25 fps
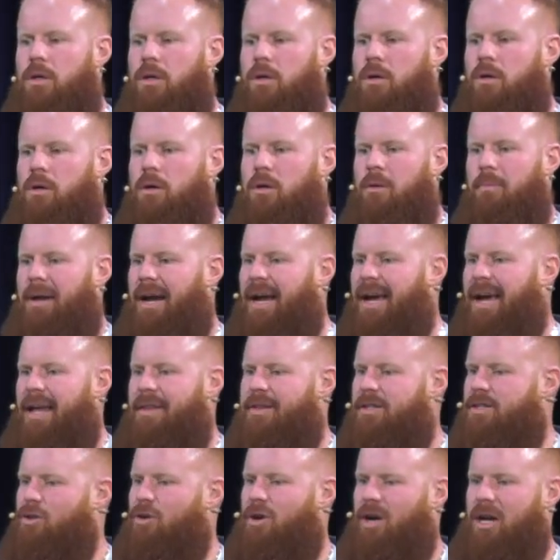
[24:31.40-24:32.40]
man, I got
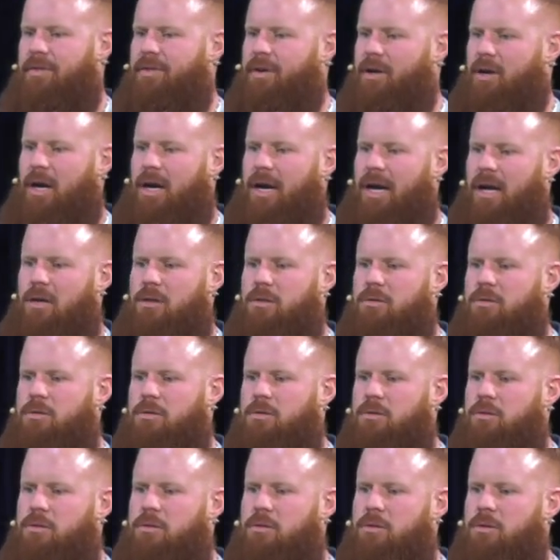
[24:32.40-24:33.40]
this craving right now.
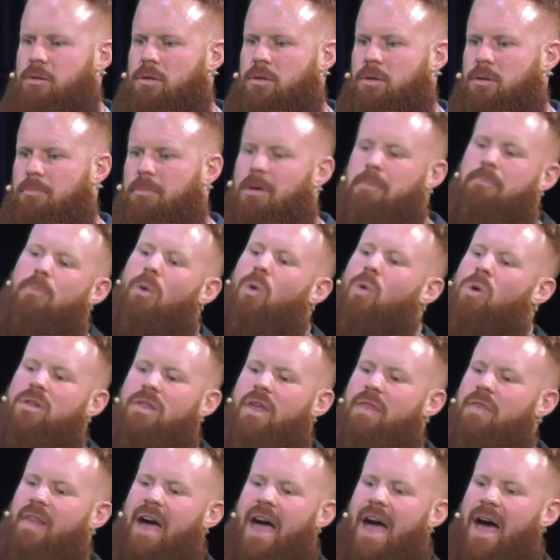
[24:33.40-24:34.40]
But more
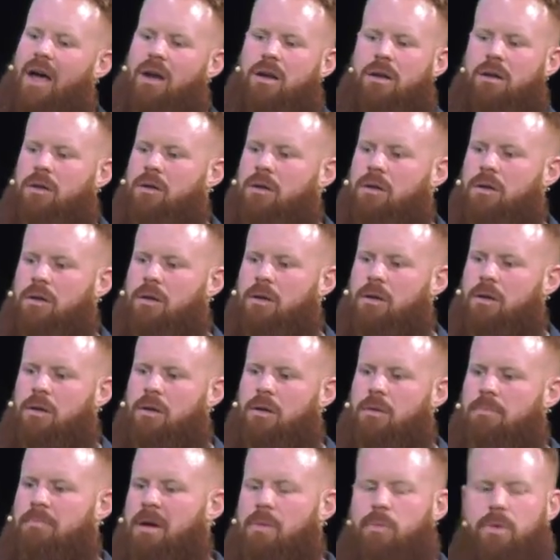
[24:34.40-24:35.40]
than that,
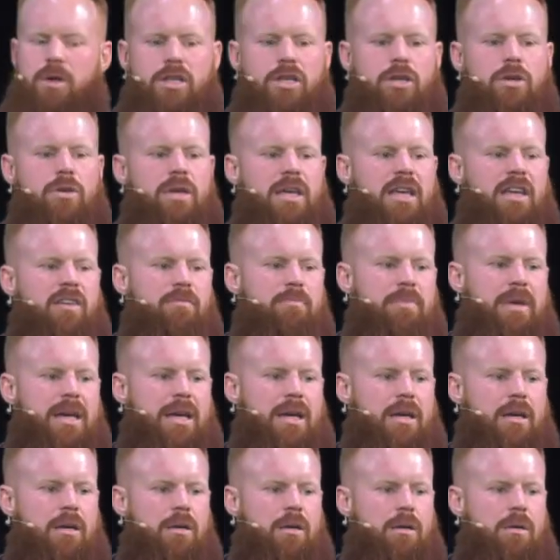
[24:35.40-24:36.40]
man, would you give
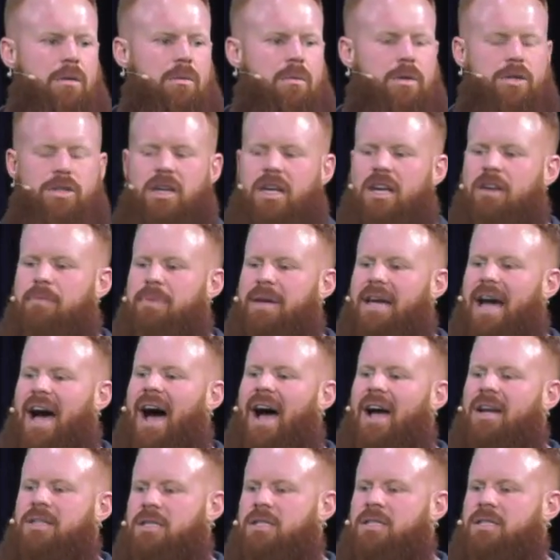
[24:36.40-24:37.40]
me, would you give me
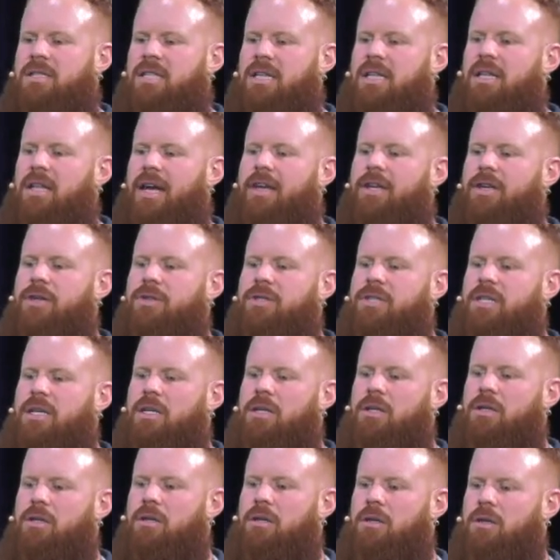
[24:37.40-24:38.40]
eyes to see like you see?
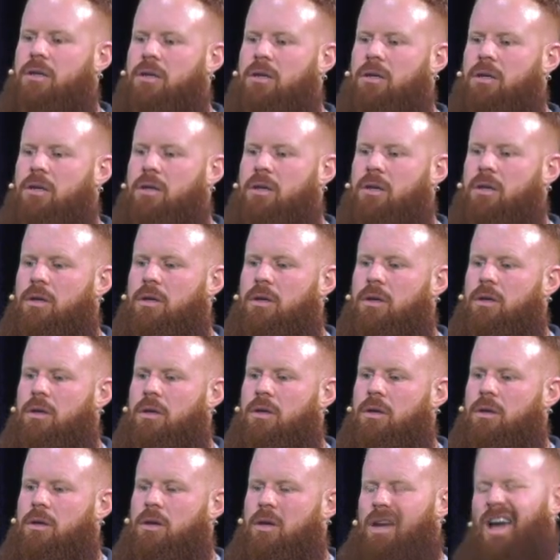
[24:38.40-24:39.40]

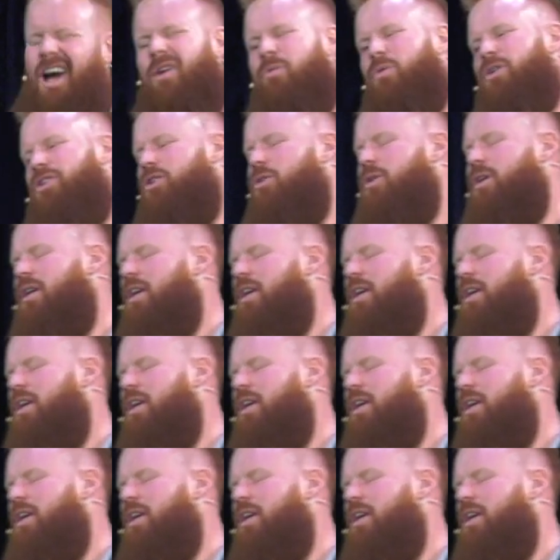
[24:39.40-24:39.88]
God, would you give